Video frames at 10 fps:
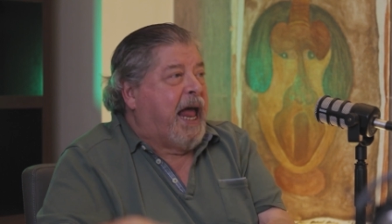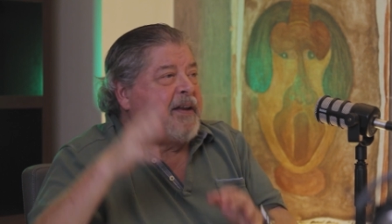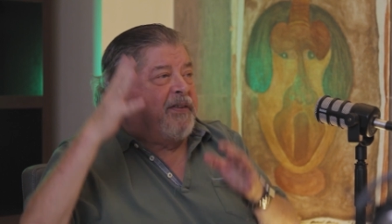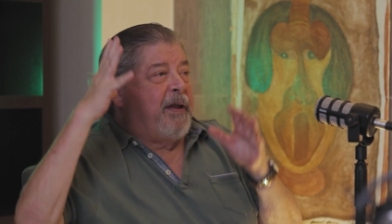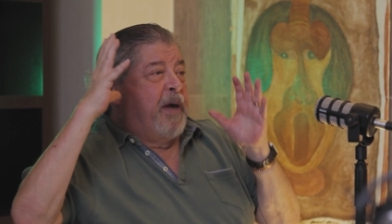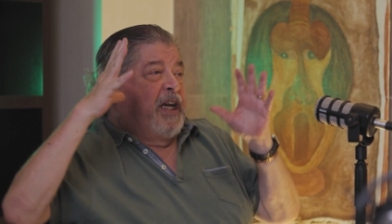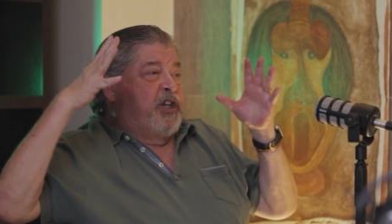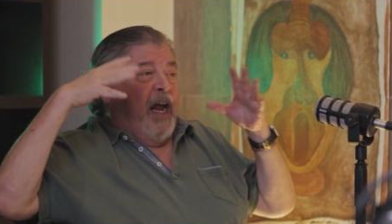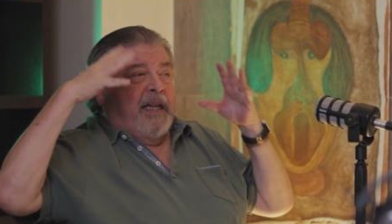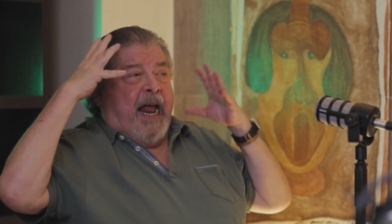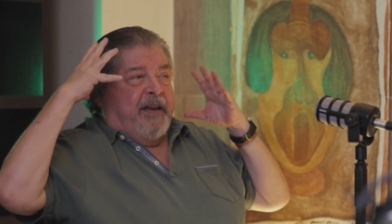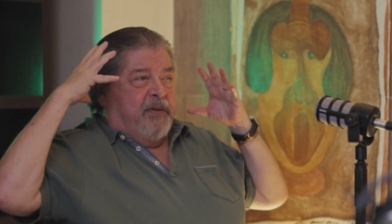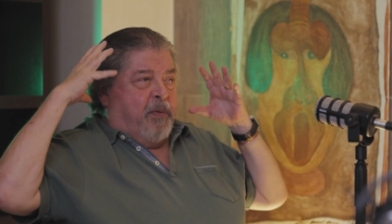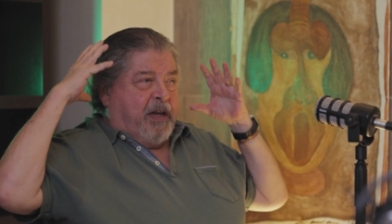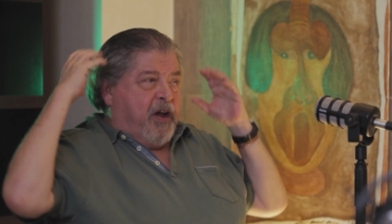Yeah, yeah. That's the money shot.
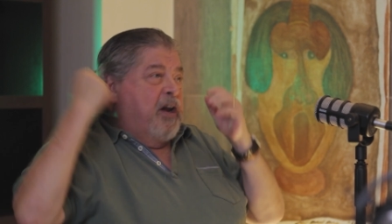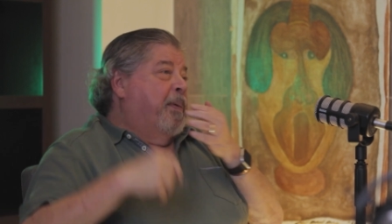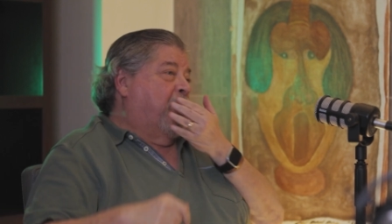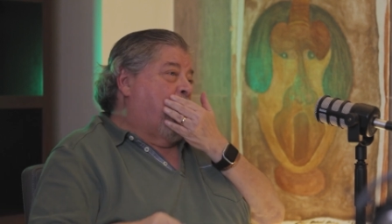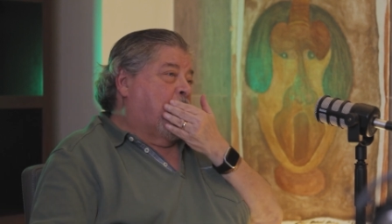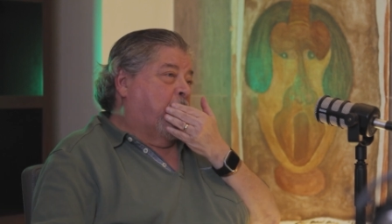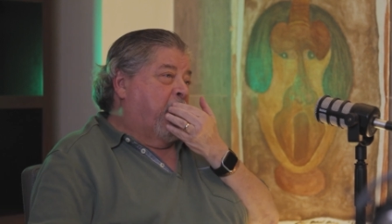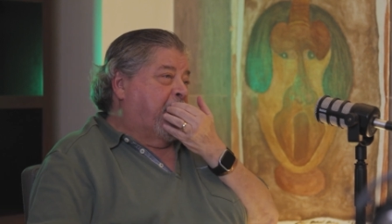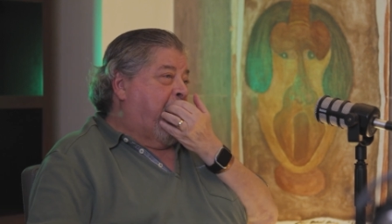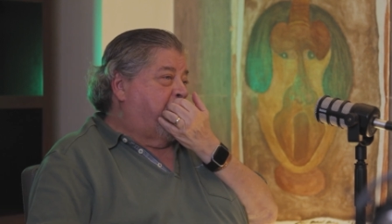That's what's going to be talked about.